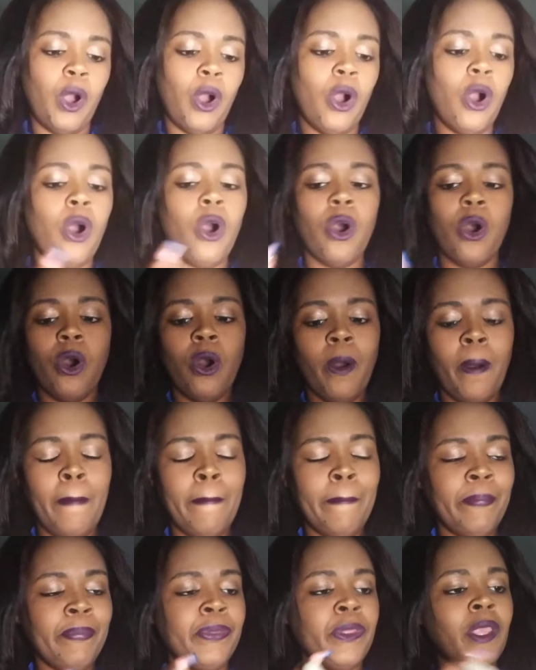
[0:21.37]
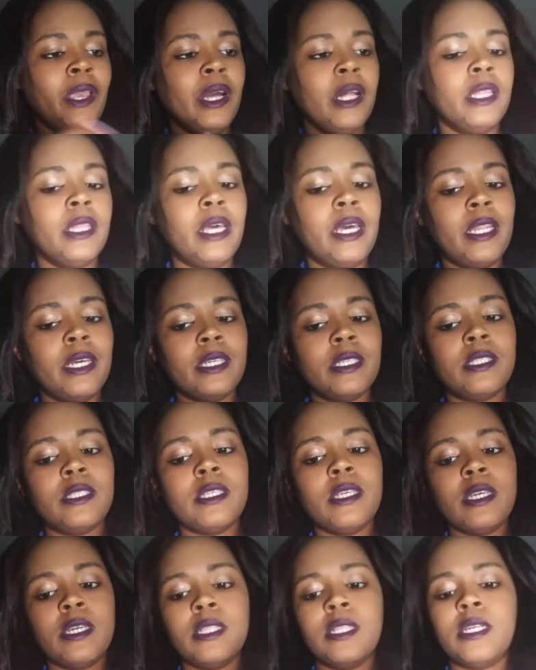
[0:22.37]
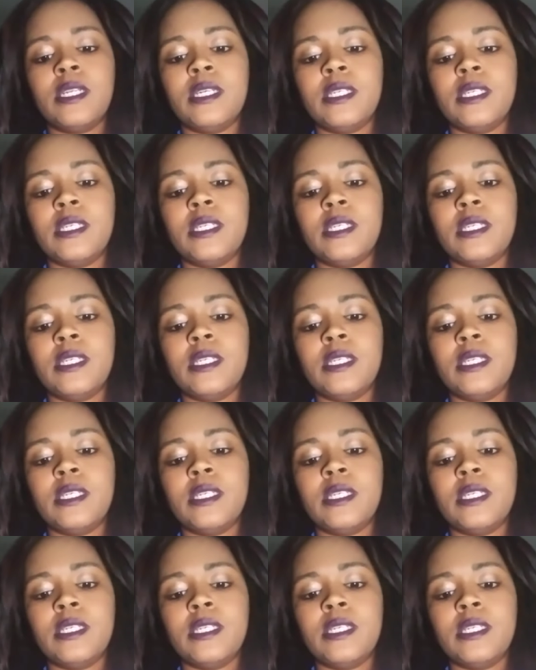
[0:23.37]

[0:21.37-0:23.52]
all. Let us see.